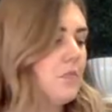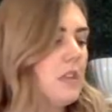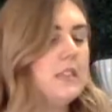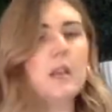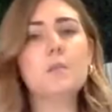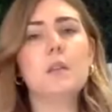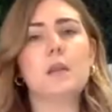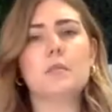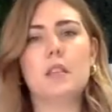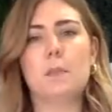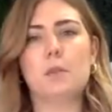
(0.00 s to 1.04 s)
Sometimes
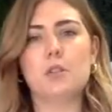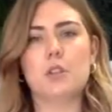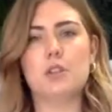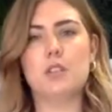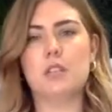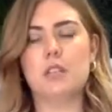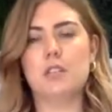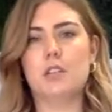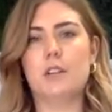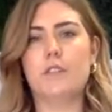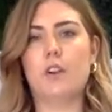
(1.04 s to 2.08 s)
clippers are just
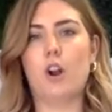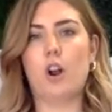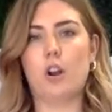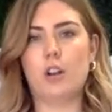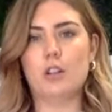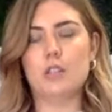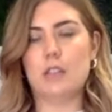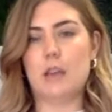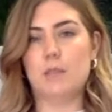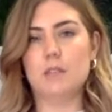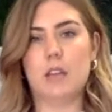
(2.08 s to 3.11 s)
easier for hardier stems,